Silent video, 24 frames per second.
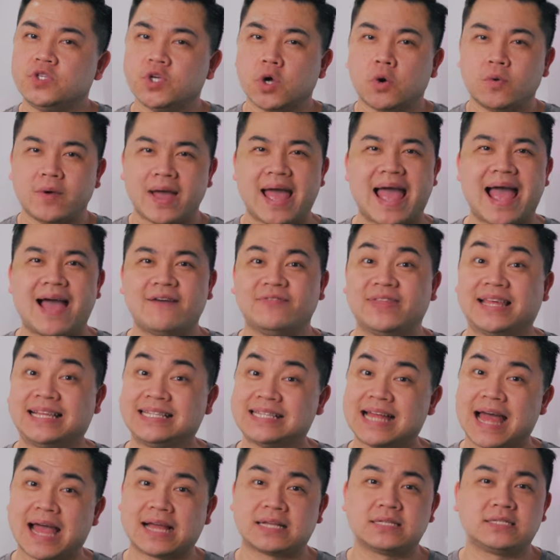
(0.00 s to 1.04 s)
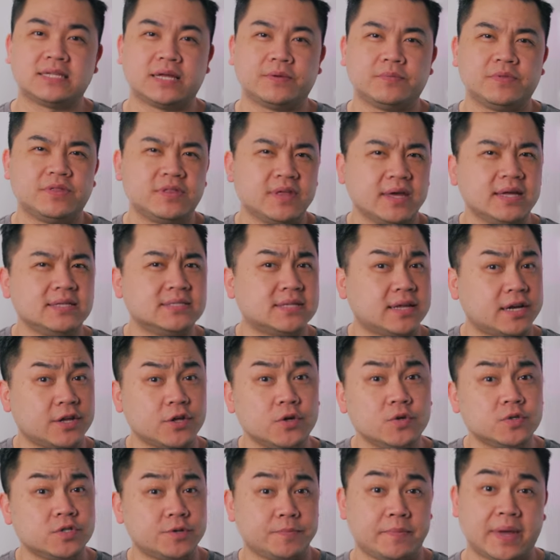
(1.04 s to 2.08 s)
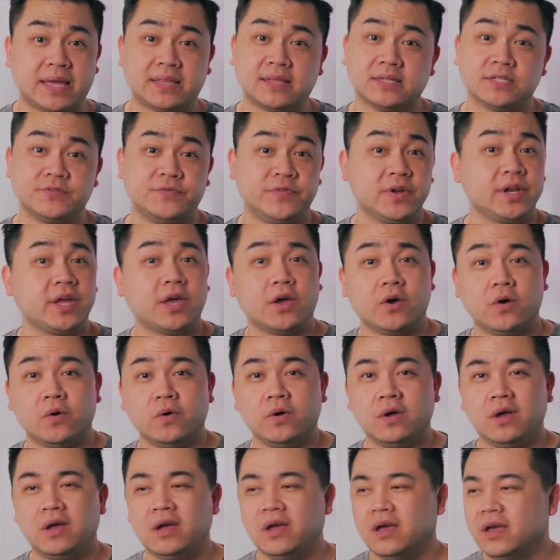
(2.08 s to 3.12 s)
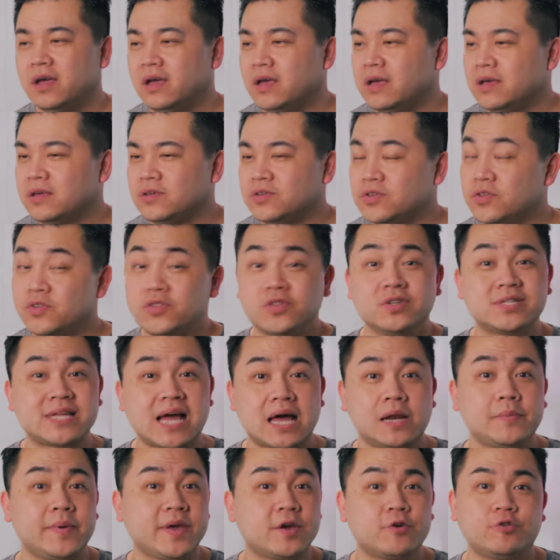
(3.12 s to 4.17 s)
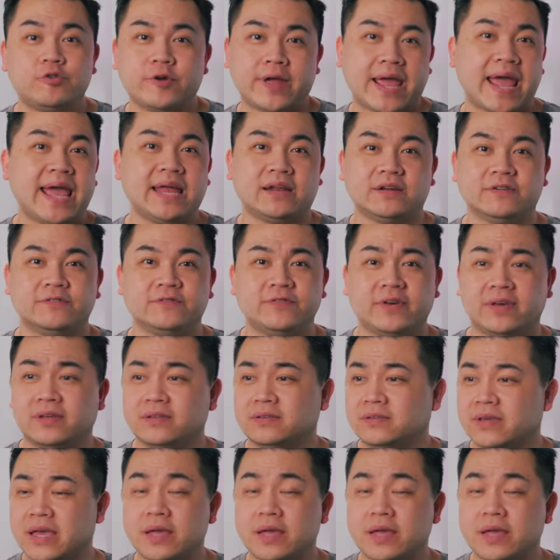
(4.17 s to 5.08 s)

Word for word: don't have the exact same things that I used to make this video, you just gotta be creative and